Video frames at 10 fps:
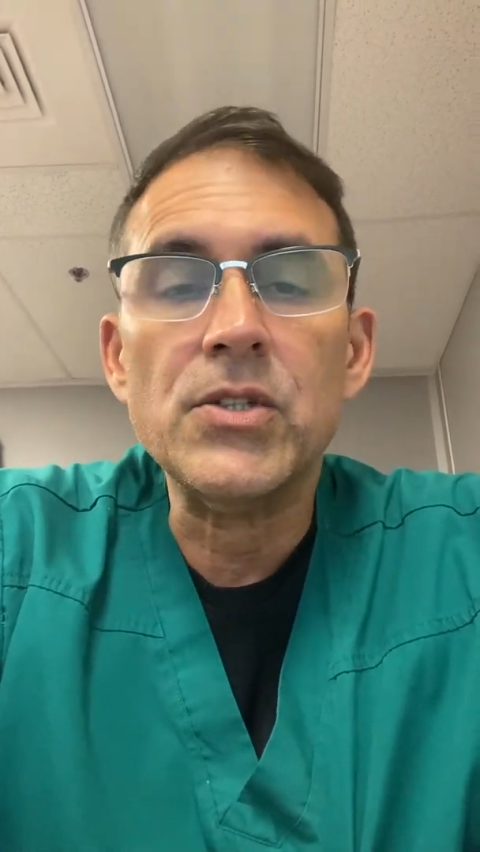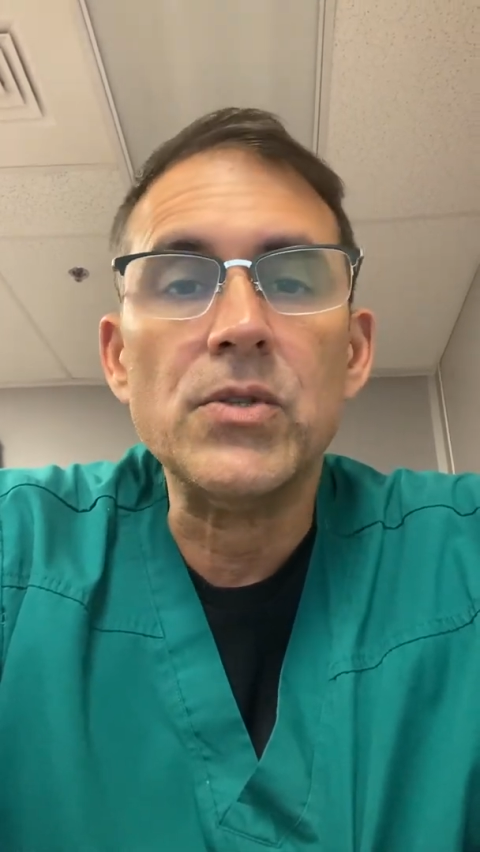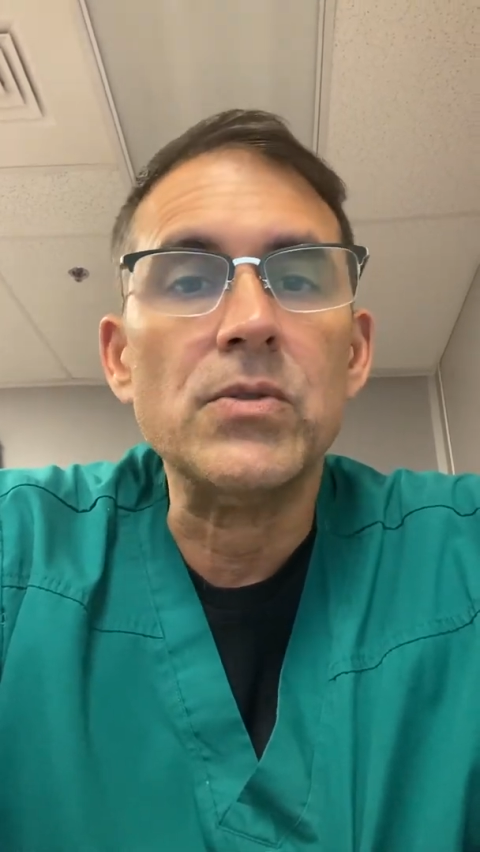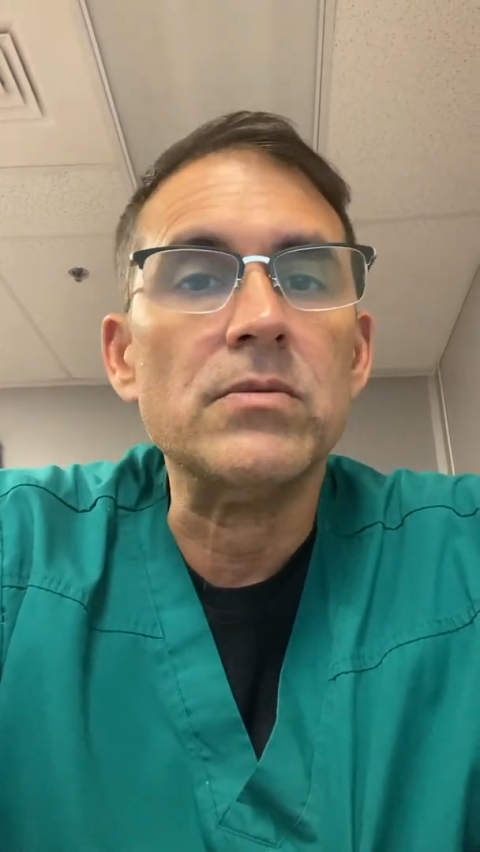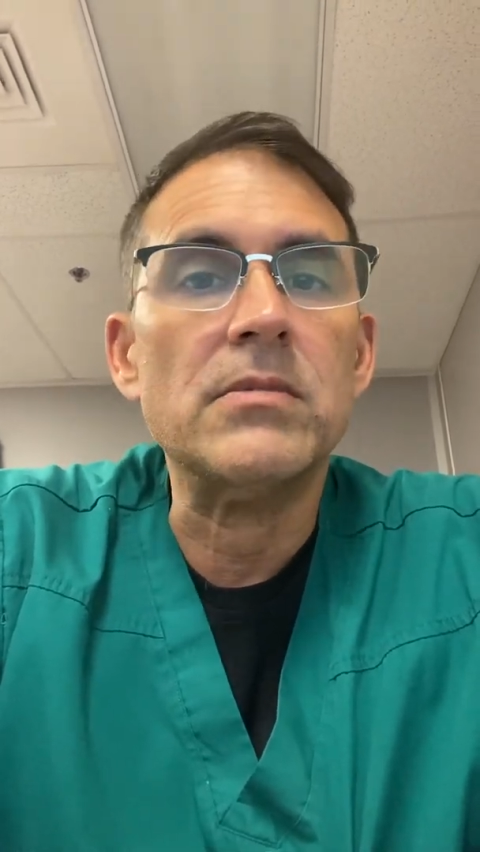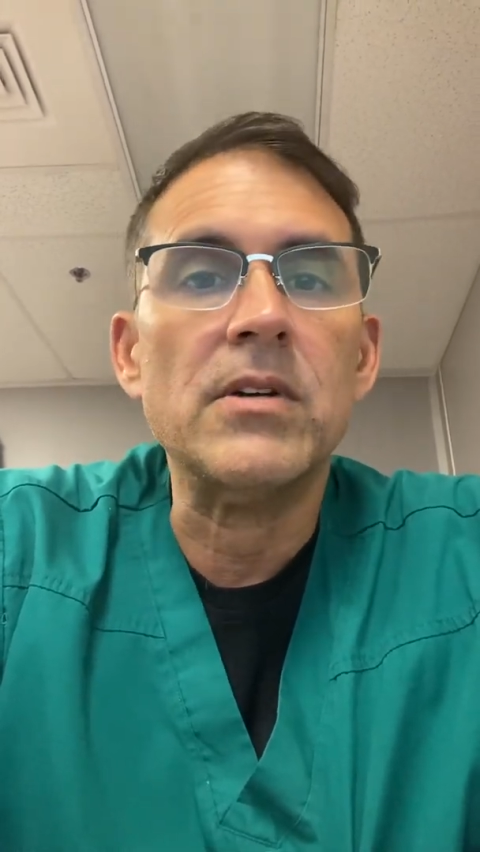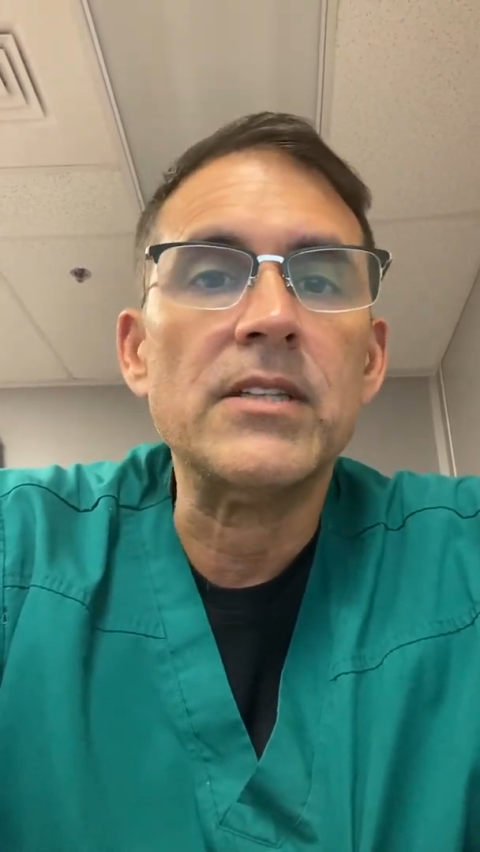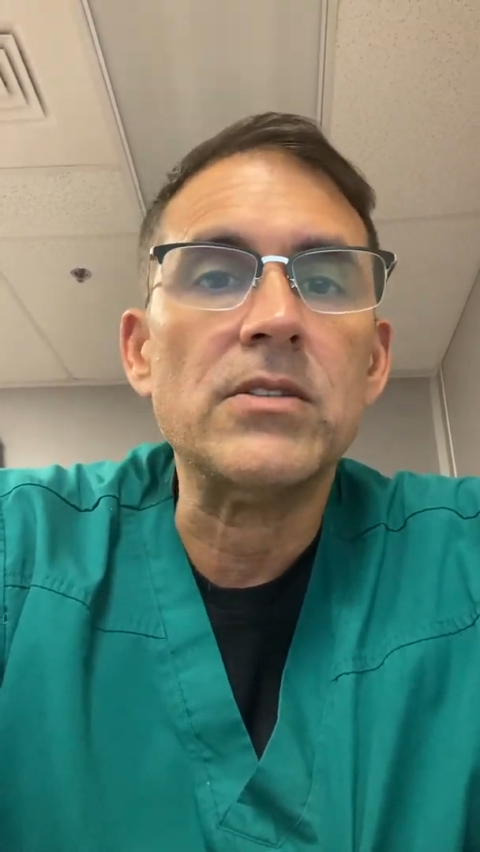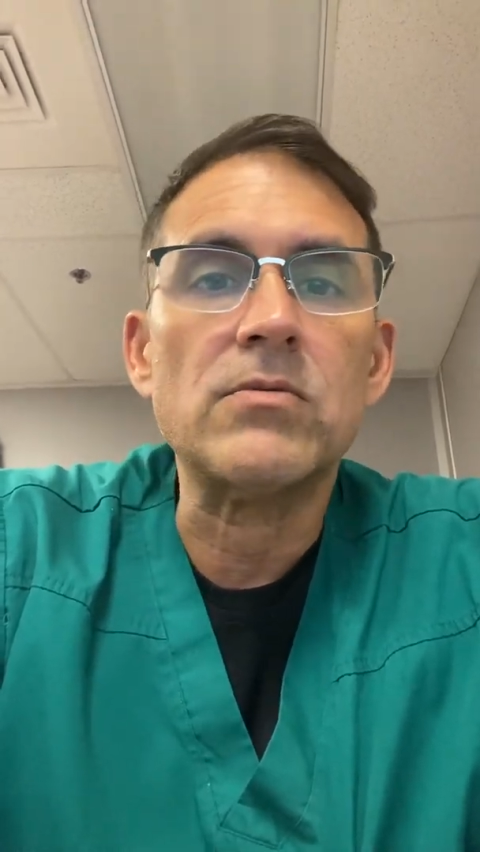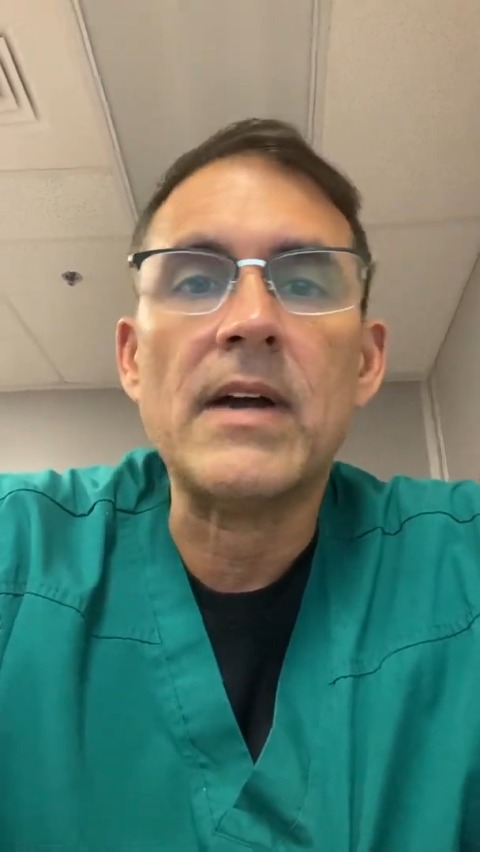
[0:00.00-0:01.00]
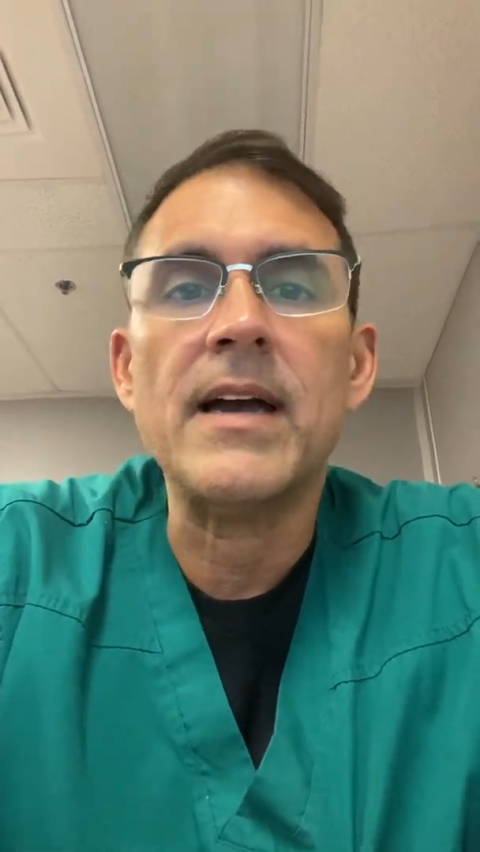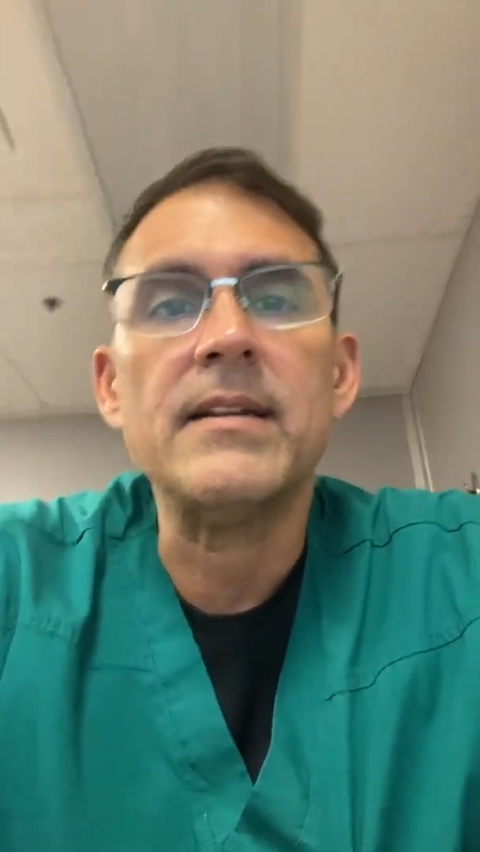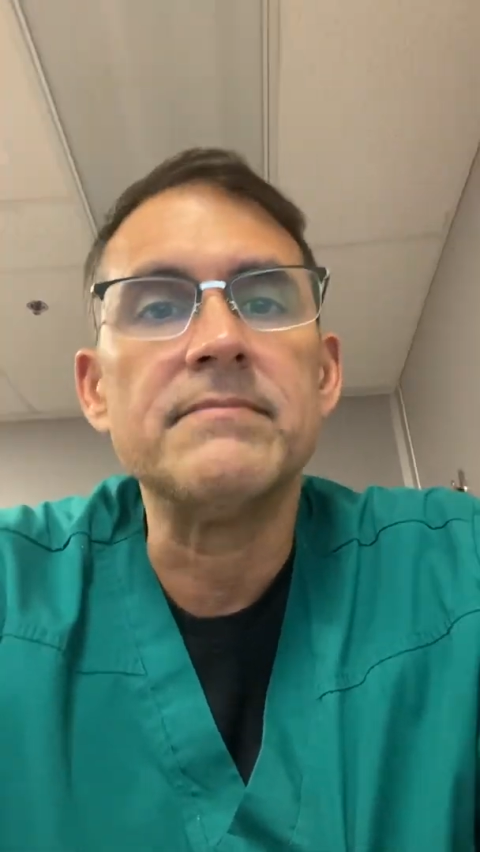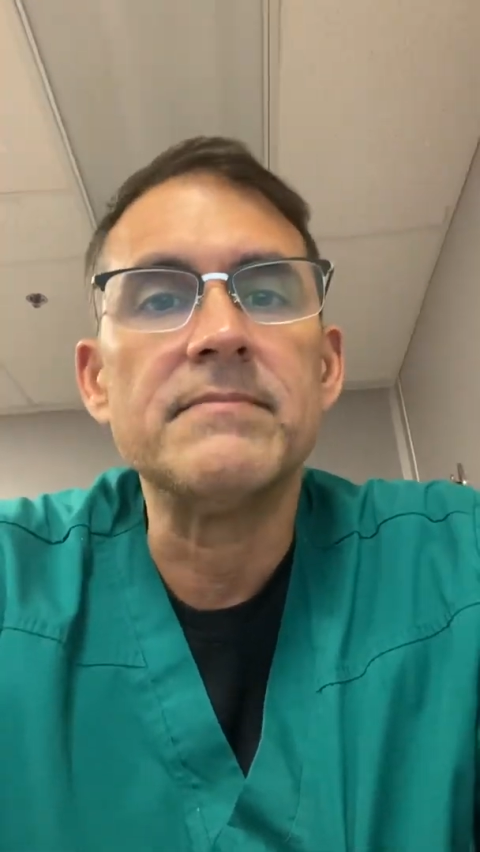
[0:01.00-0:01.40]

You don't need to write